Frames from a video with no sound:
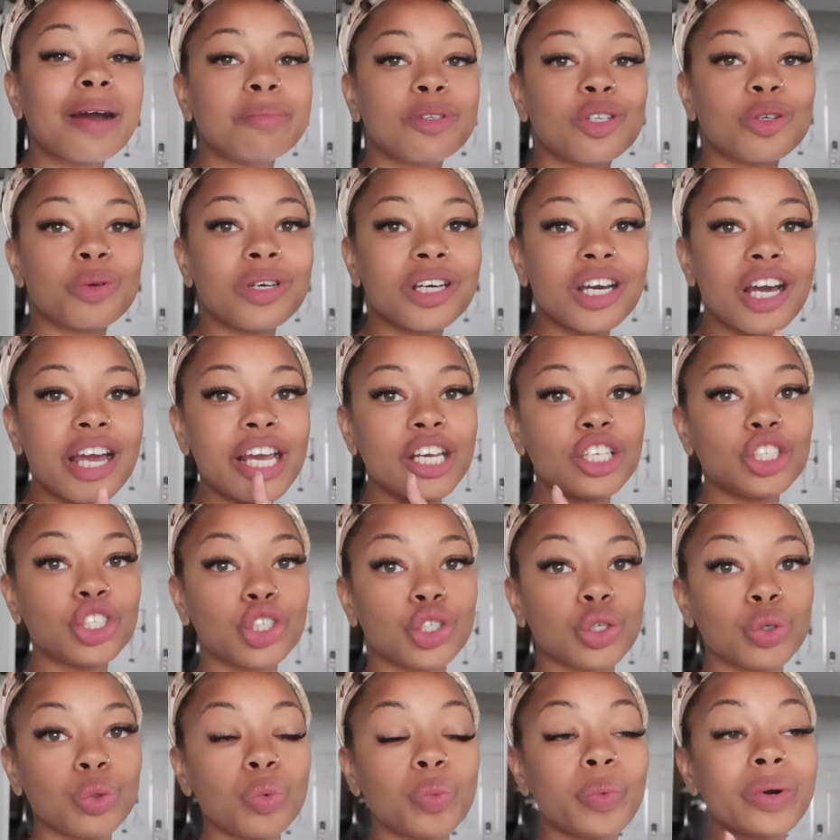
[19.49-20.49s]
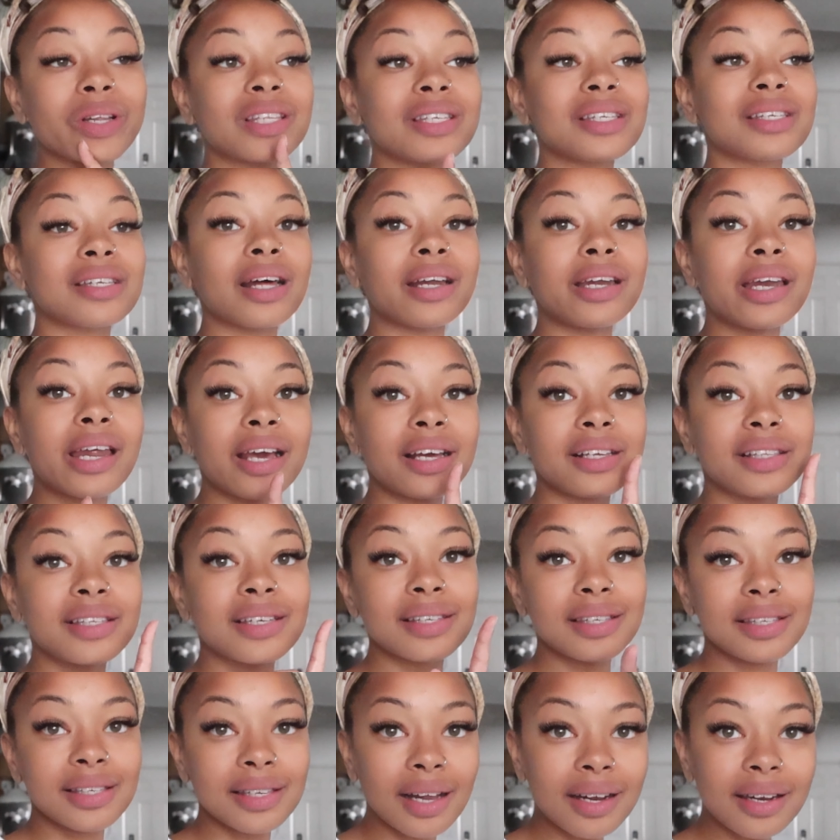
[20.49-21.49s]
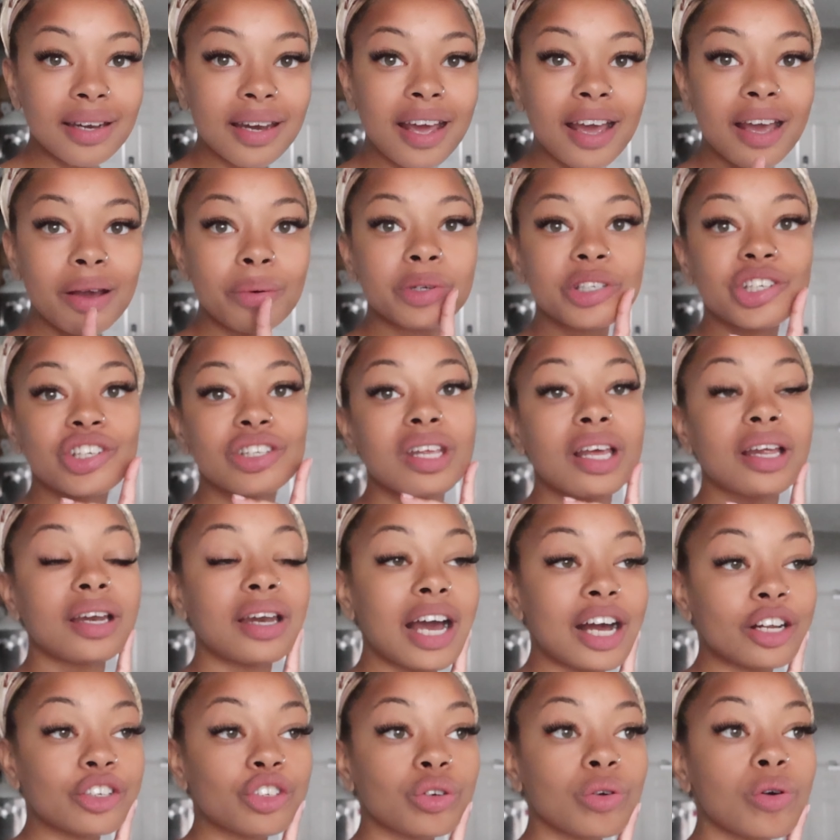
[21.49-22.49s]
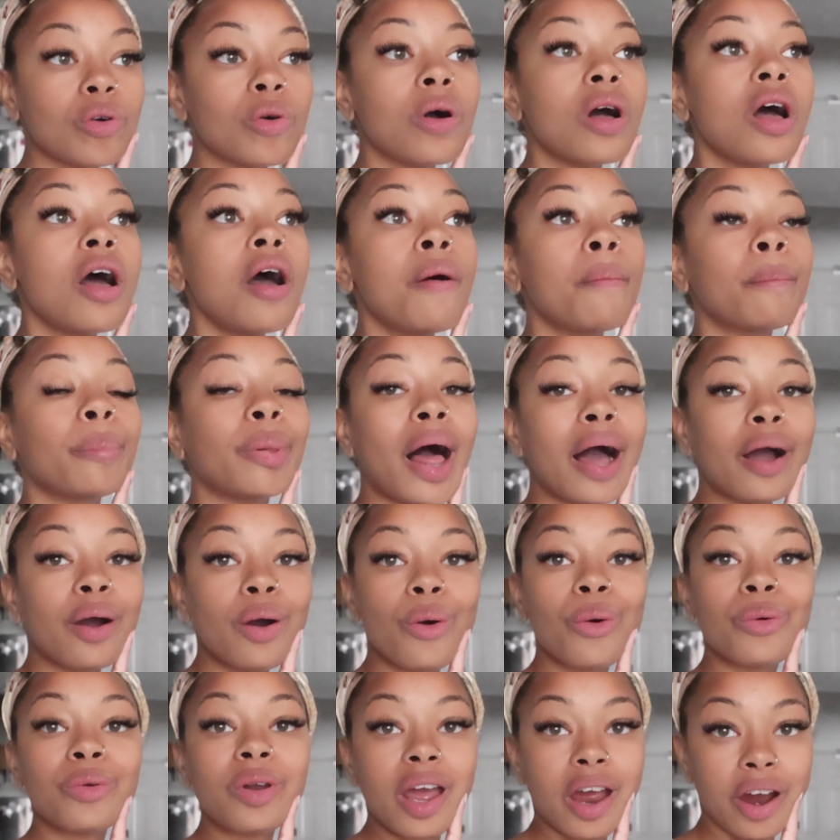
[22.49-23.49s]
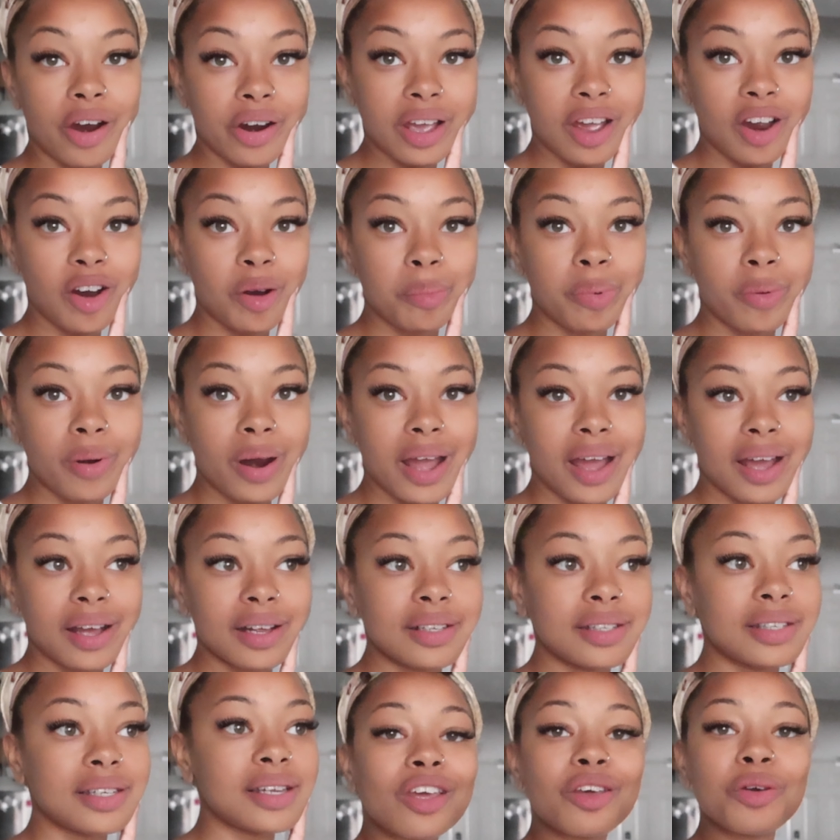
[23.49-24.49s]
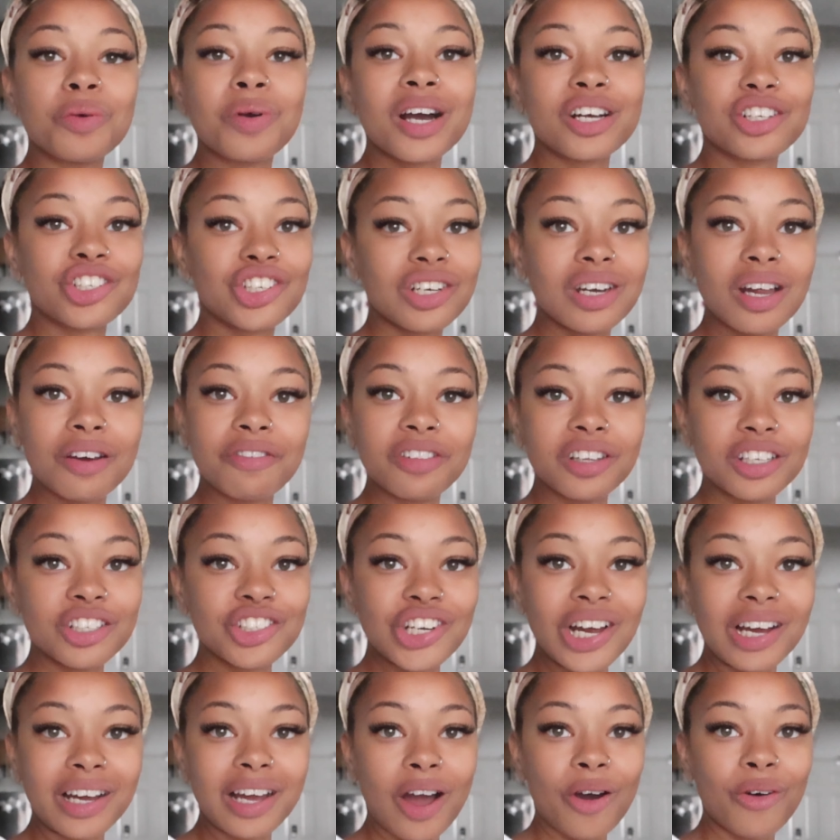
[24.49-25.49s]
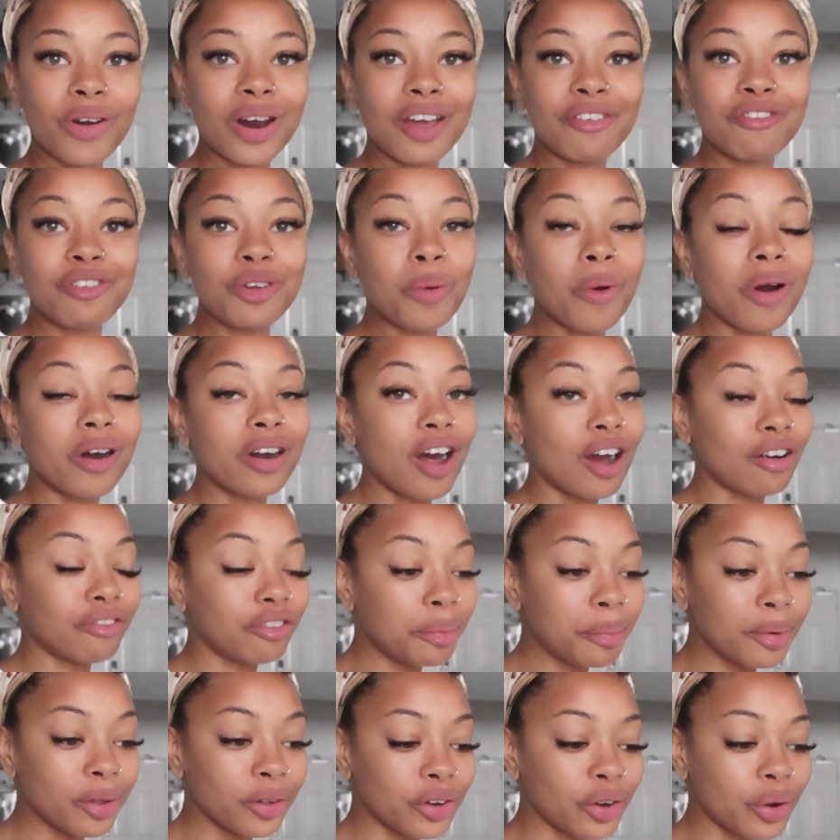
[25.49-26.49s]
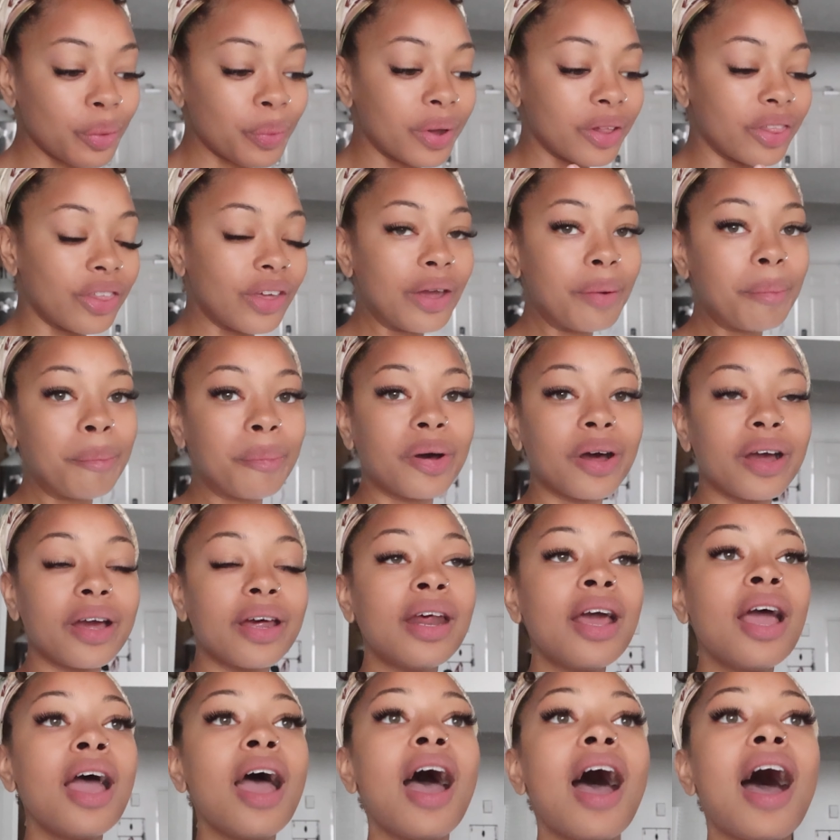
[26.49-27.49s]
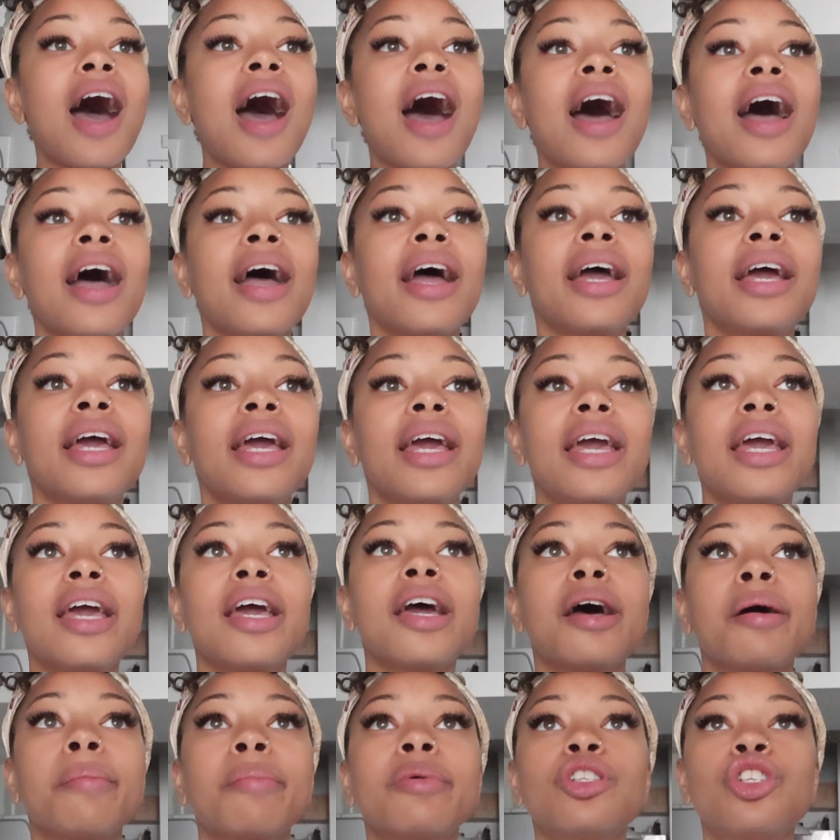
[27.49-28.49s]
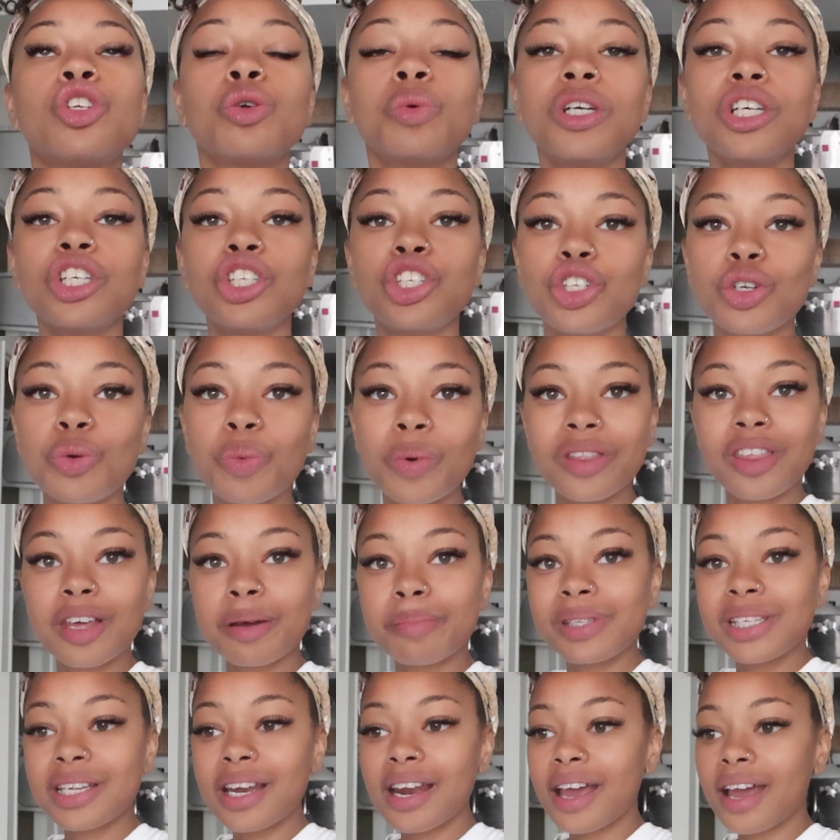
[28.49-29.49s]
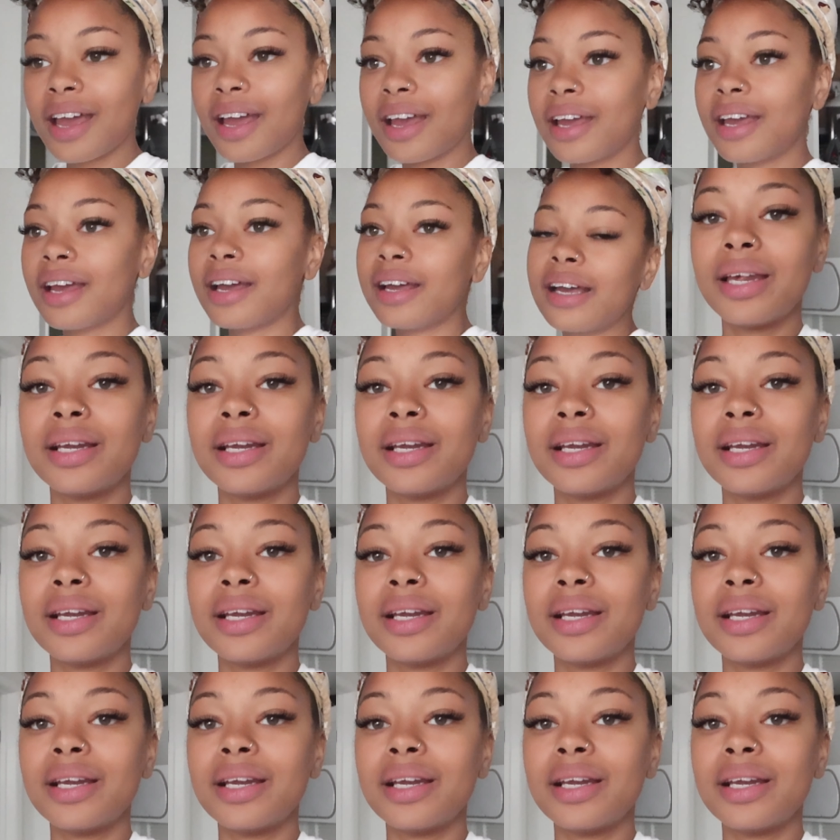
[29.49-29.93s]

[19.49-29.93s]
I'm doing a shoot with SundayIISunday, which is a natural black owned hair care brand that you guys should definitely check out if you are not familiar with it, but I am doing a shoot with them today.